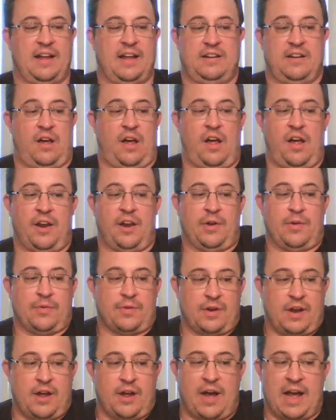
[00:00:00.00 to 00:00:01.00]

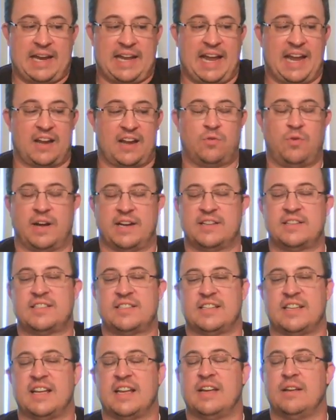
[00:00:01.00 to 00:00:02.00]
don't know. I can't quite
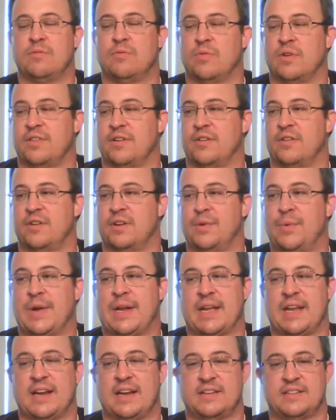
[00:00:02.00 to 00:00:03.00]
see what they're doing
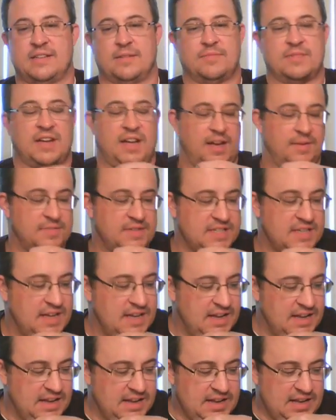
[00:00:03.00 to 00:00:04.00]
in it
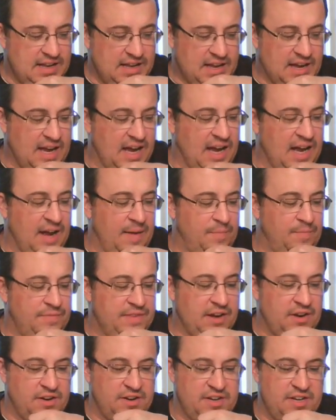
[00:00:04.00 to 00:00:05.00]
sometimes.
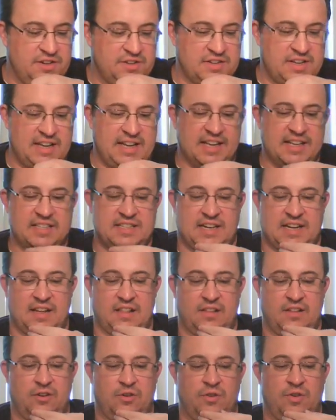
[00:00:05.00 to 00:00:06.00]
There usually is like a
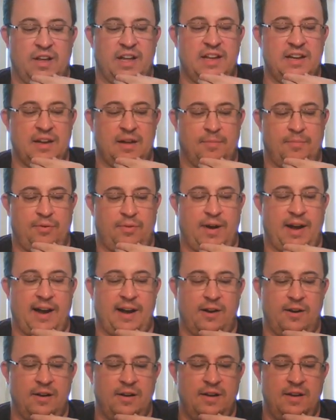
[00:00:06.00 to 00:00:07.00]
little in the
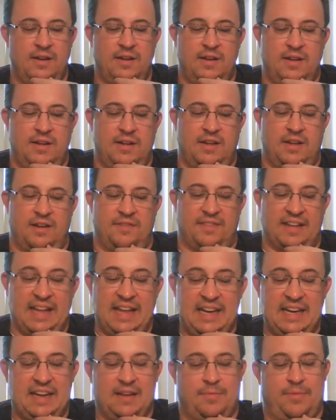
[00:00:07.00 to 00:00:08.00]
prayer. of
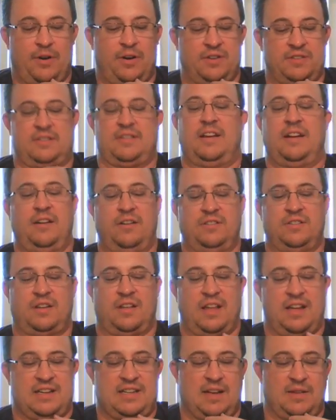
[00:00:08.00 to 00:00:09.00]
any of Paul's letters. A
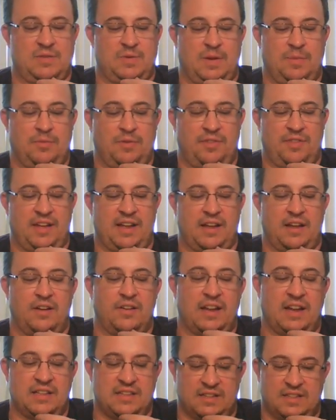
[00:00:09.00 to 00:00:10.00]
lot of times people think,
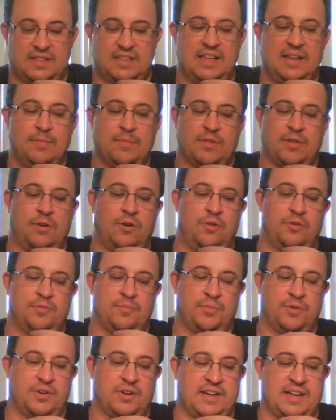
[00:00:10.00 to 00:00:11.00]
okay, the theme of the whole
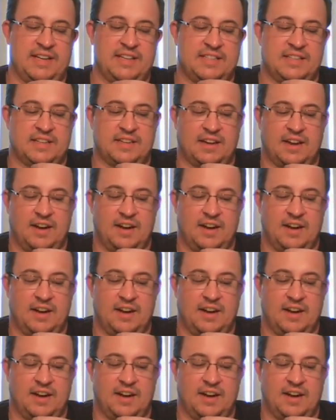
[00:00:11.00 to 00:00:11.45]
book is in